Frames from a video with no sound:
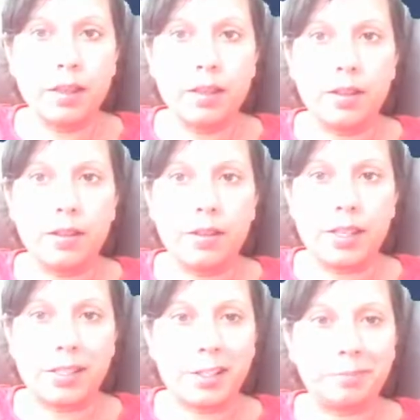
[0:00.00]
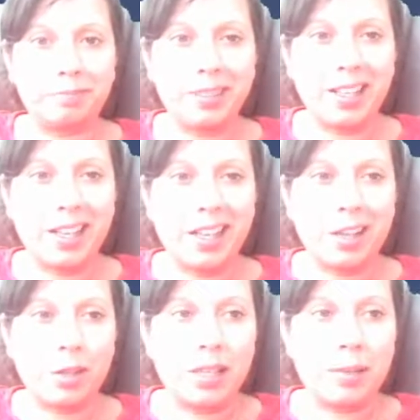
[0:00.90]
this.
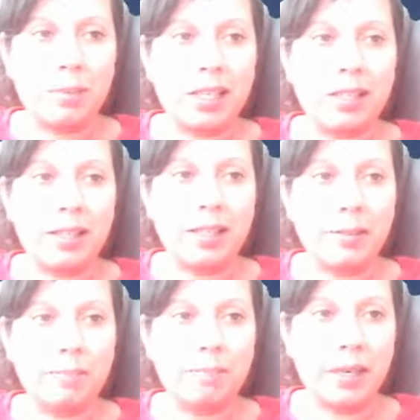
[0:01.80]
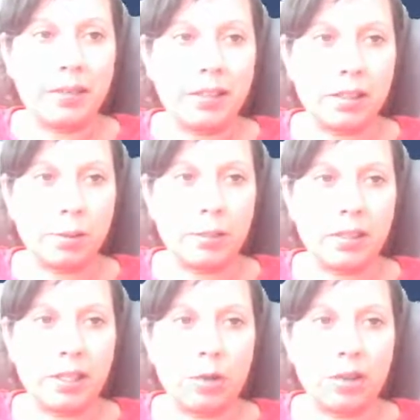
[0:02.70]
So he basically made this little
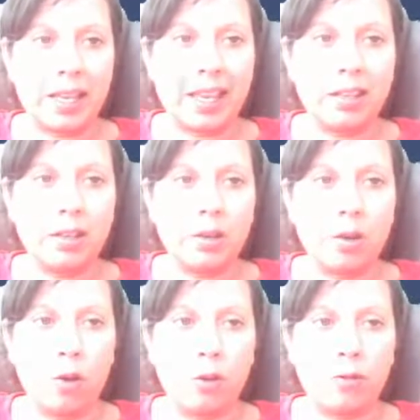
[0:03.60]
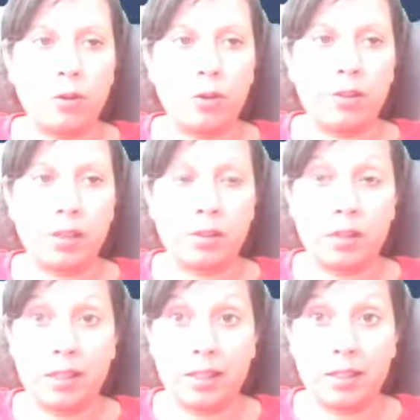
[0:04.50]
website called
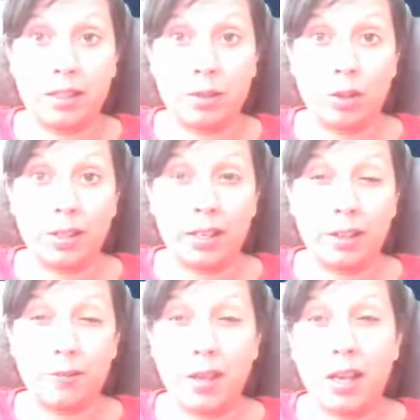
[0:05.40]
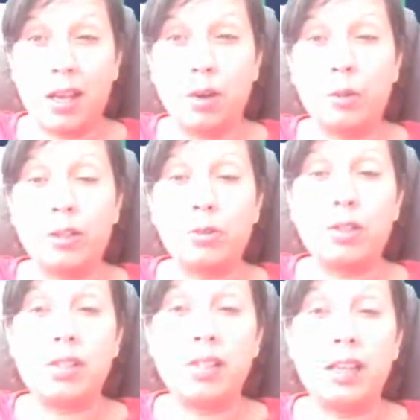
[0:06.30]
ncove2019.live, which
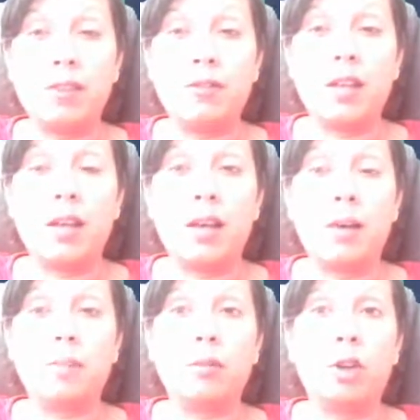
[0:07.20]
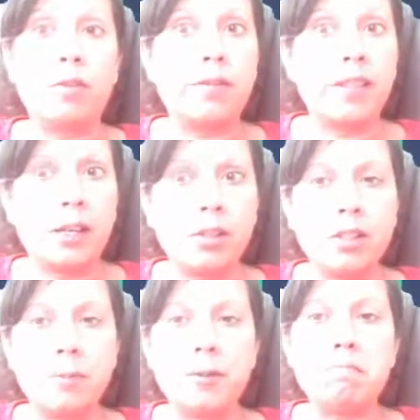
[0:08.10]
received not
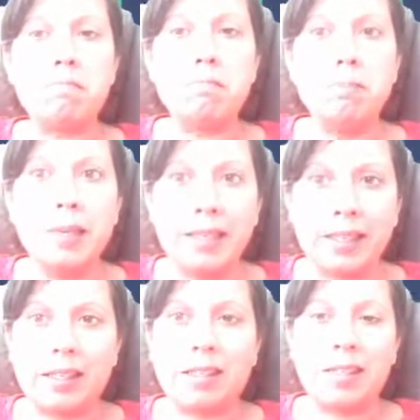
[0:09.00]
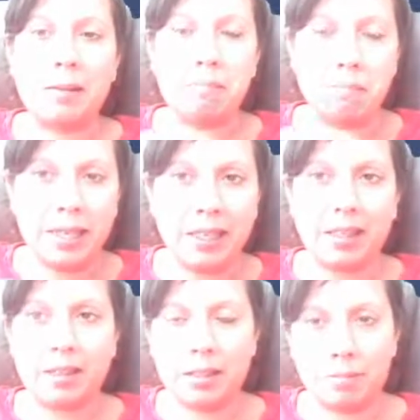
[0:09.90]
thousands but millions and
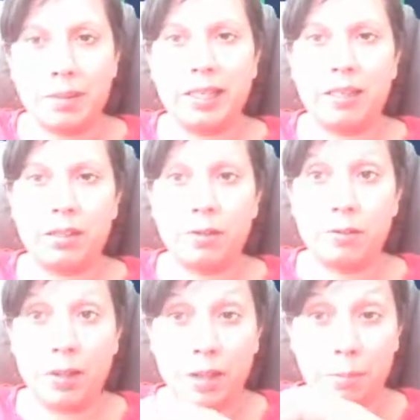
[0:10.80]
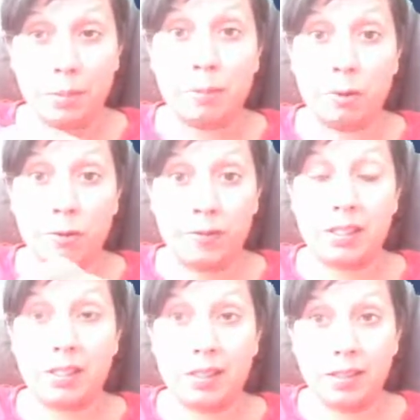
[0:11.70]
millions and millions of people
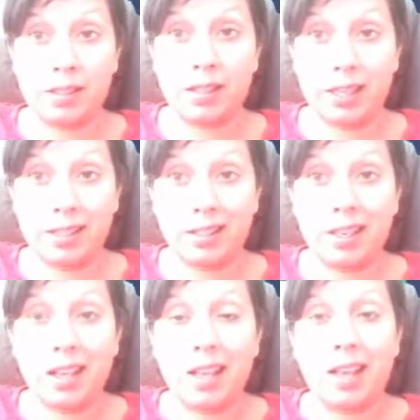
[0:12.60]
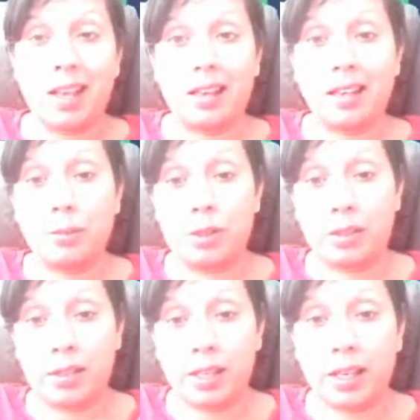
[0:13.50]
visiting the site. And it was a
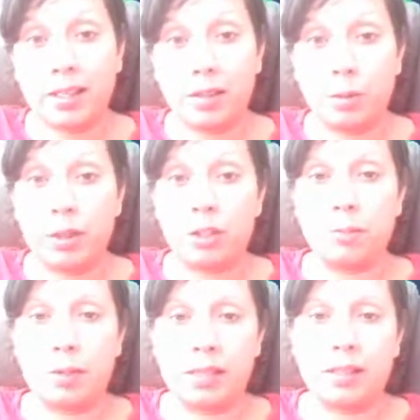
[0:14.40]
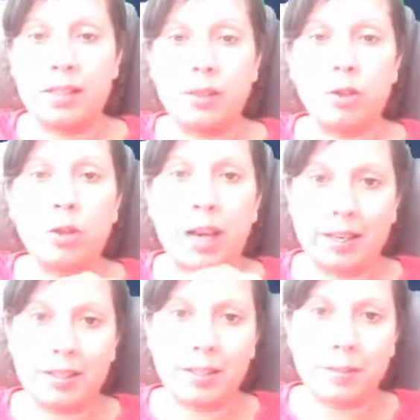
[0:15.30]
site which basically
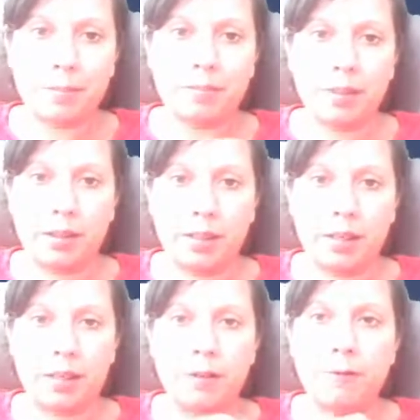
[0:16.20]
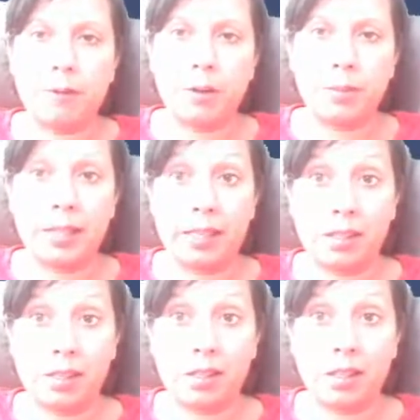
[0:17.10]
tracked the confirmed
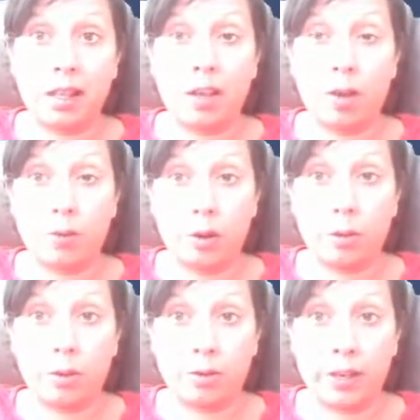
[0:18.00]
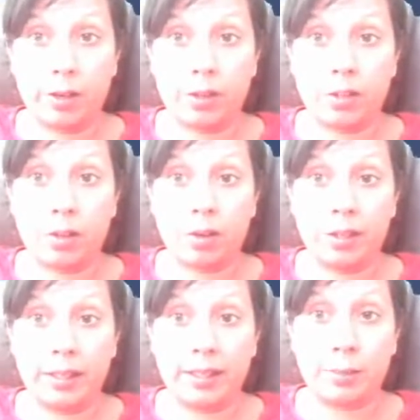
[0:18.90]
cases of coronavirus on a
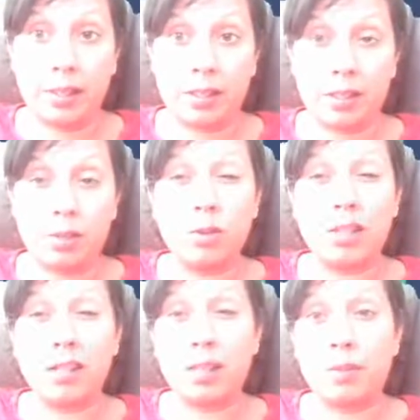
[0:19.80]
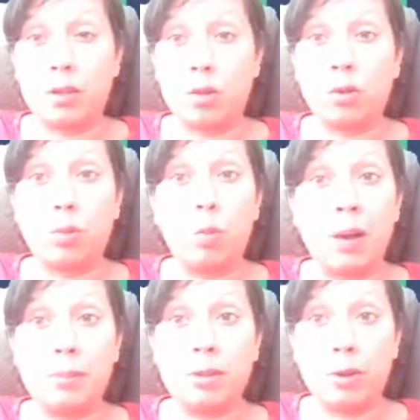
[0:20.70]
daily basis using something called
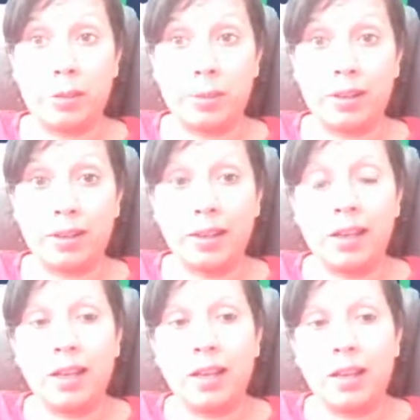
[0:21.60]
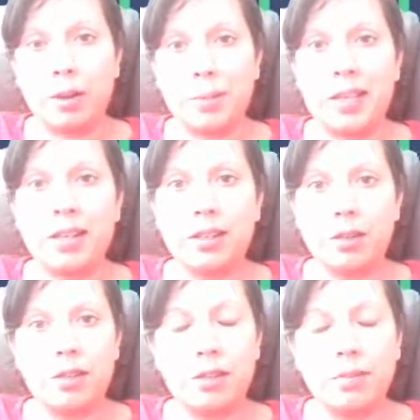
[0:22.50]
web scraping. Now
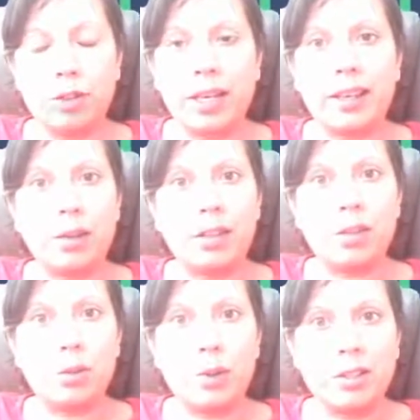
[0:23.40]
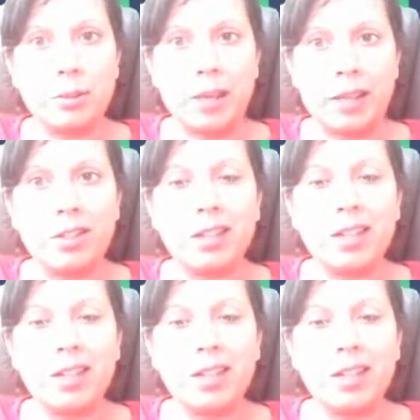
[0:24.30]
you could check out his Twitter page